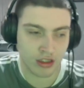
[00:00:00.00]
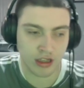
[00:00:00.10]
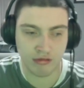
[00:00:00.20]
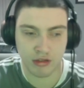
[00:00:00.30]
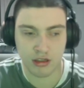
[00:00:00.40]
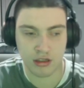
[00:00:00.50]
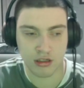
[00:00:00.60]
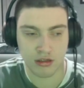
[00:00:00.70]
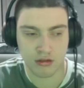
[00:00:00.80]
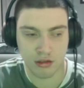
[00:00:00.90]

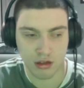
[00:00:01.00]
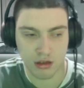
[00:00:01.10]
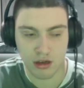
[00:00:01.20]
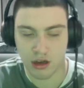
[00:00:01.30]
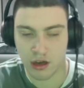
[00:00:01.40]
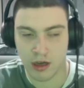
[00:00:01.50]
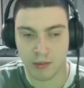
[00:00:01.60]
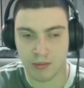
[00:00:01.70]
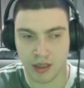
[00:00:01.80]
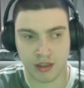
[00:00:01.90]
Celtic
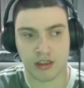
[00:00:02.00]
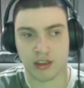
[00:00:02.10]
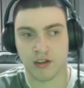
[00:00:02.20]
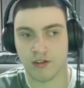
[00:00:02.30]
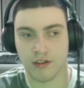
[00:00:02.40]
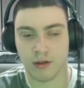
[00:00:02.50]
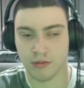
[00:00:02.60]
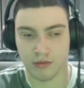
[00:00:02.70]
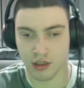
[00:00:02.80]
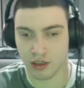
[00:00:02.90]
basically
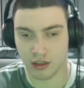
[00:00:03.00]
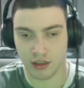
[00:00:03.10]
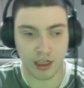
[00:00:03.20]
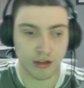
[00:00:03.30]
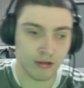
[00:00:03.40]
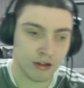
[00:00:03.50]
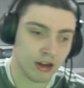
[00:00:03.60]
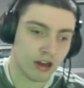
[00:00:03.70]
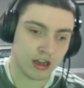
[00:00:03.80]
confirm the league title